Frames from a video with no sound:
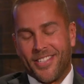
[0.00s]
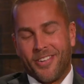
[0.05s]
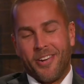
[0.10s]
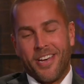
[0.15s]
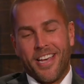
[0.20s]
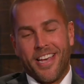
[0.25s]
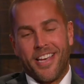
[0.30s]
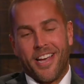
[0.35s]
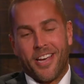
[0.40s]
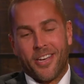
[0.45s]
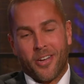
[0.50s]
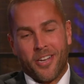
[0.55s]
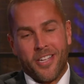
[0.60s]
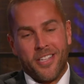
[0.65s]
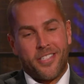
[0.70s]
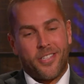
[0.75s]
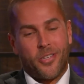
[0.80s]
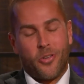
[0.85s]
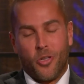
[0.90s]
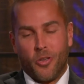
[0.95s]
I got
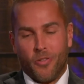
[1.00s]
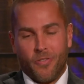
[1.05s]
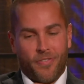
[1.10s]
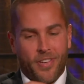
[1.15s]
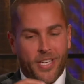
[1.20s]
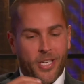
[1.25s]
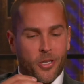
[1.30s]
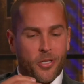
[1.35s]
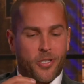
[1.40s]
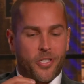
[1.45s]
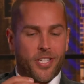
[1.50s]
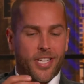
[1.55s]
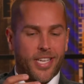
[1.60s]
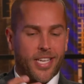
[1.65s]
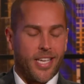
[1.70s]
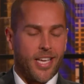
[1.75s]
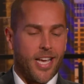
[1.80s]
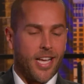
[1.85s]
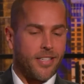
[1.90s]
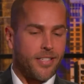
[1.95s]
into
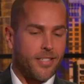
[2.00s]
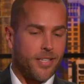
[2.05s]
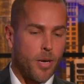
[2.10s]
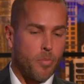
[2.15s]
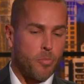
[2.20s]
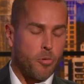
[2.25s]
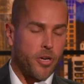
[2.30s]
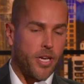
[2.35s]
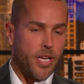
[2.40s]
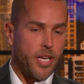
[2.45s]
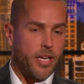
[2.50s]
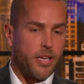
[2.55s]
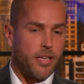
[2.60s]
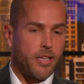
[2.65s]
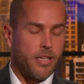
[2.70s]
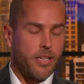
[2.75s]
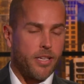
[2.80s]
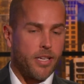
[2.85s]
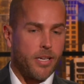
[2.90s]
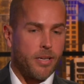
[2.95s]
VUT at Sunbury.
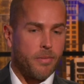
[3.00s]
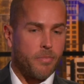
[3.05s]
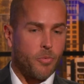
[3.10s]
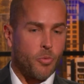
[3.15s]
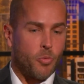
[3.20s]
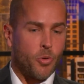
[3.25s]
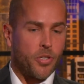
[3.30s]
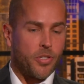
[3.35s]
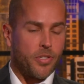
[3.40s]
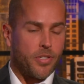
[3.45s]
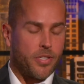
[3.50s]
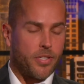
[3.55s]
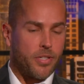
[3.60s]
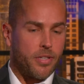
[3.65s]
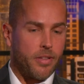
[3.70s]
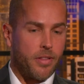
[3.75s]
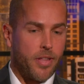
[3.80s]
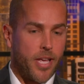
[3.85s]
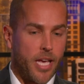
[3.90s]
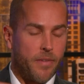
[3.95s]
Was
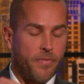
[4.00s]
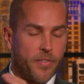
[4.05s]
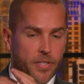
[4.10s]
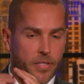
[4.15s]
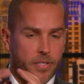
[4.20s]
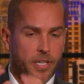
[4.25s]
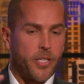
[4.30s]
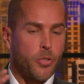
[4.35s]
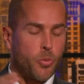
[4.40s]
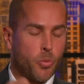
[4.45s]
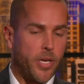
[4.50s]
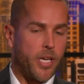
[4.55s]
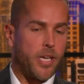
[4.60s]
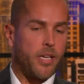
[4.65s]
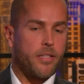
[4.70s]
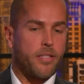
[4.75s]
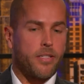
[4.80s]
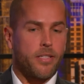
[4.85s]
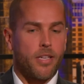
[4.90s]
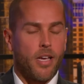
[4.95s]
there for 6
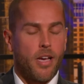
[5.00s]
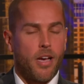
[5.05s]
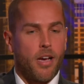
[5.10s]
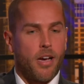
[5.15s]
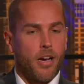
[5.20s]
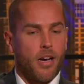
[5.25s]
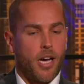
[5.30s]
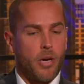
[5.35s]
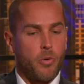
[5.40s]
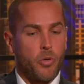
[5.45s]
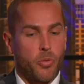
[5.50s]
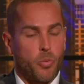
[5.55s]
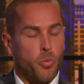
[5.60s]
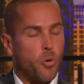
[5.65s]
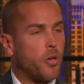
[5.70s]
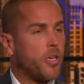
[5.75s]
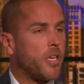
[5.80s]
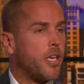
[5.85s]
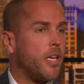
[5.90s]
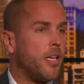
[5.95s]
weeks. I was
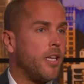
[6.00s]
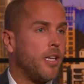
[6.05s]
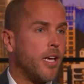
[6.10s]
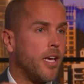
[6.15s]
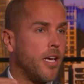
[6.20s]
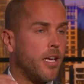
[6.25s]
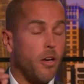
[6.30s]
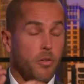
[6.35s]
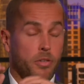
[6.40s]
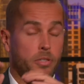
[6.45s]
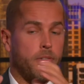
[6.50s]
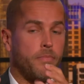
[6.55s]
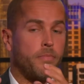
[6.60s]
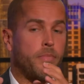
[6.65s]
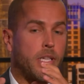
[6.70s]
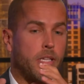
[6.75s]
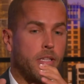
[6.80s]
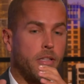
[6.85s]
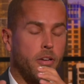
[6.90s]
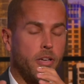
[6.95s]
working in a
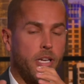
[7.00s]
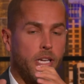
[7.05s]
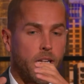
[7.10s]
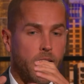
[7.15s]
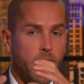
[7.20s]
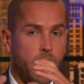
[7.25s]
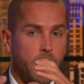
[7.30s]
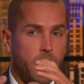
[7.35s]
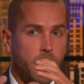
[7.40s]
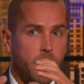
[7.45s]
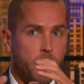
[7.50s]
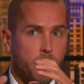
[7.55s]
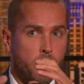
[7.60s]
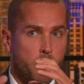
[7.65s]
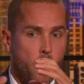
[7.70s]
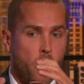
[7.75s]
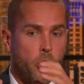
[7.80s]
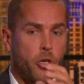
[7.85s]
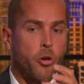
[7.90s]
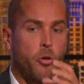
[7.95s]

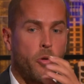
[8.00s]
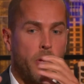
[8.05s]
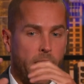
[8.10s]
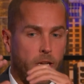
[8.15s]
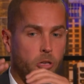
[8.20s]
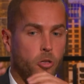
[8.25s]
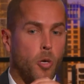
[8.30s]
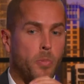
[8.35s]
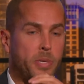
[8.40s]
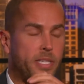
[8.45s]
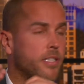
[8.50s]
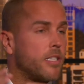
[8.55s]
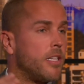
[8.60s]
microeconomics